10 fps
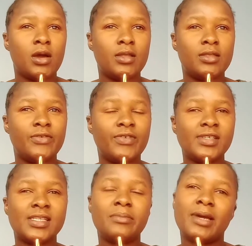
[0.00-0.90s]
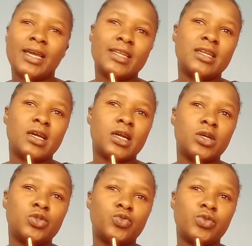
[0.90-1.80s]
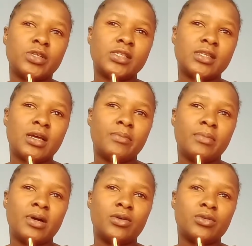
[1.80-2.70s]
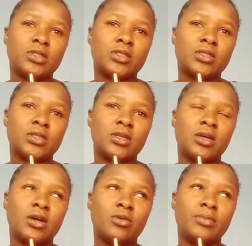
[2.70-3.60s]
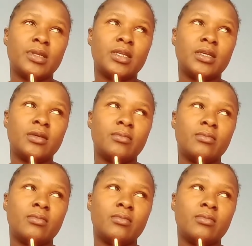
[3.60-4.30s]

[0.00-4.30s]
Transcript: the first time I had an account was about how many?